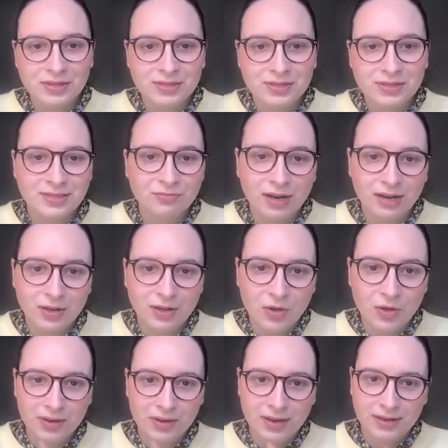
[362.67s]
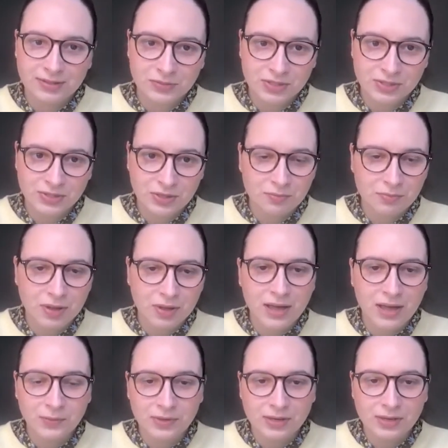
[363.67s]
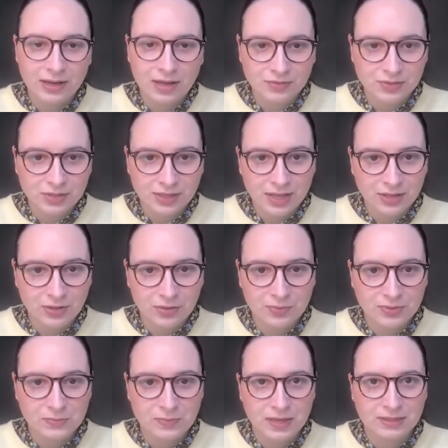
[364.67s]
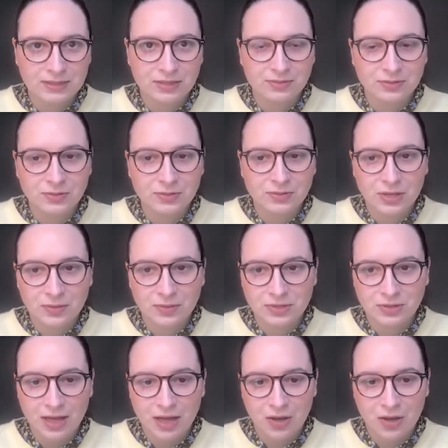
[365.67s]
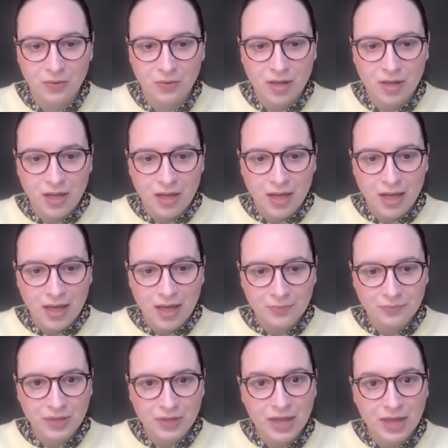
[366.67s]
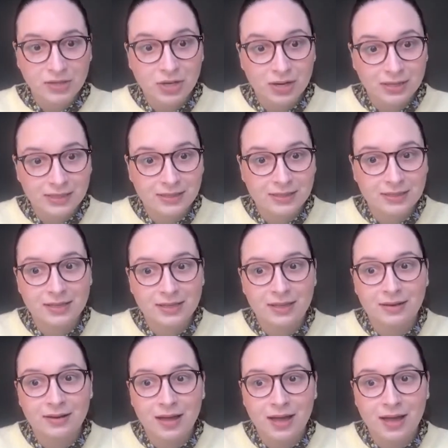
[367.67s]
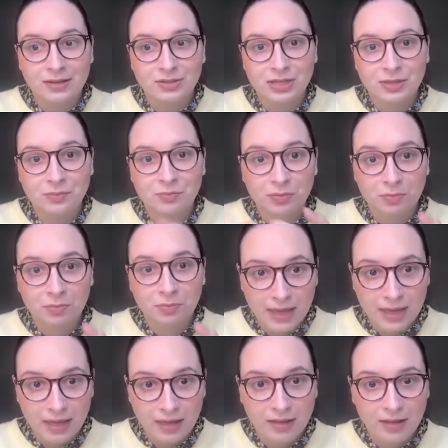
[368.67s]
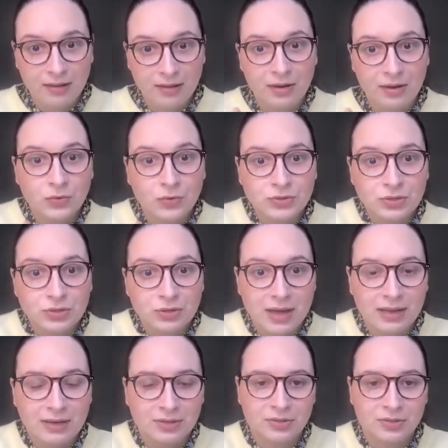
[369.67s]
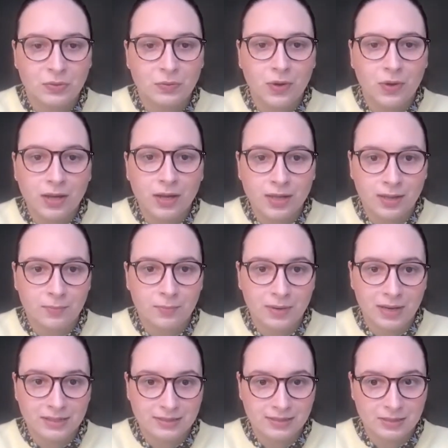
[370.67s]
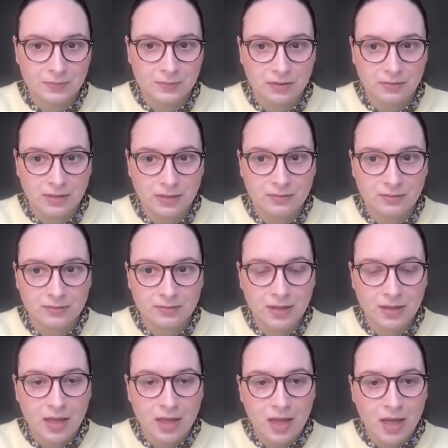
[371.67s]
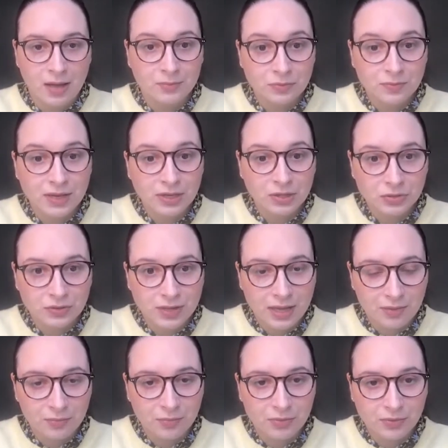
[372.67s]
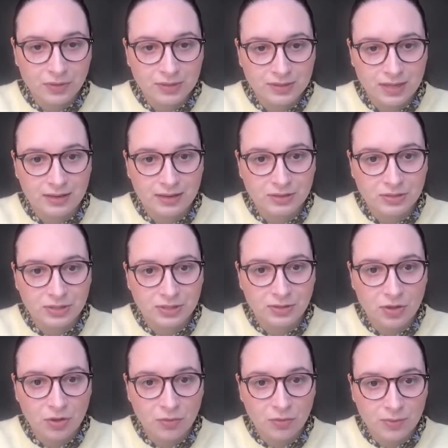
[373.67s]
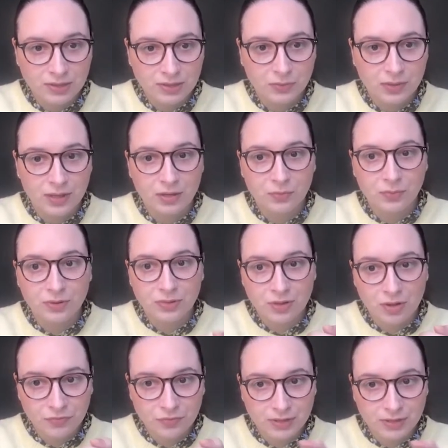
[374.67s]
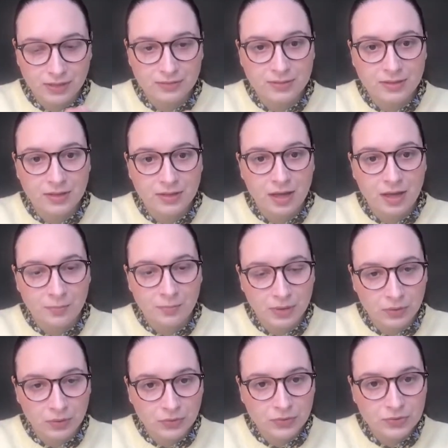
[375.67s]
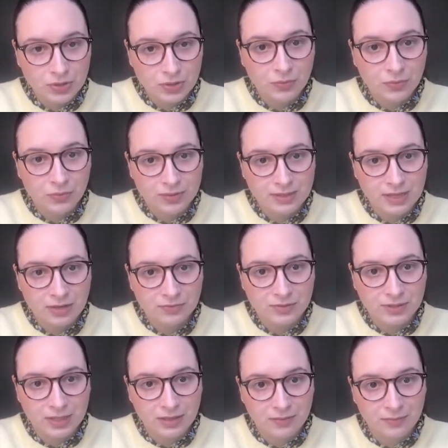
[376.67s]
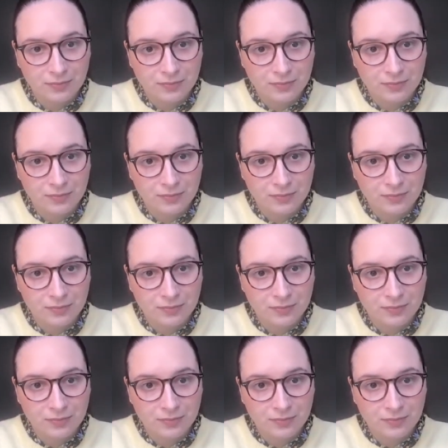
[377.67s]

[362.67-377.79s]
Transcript: this is a really open-ended question, but I would love to get your perspective in terms of how um, HR leaders can actually prepare and then also manage the workplace experience to make sure that employees can actually go back to work with confidence, uh, but also with safety.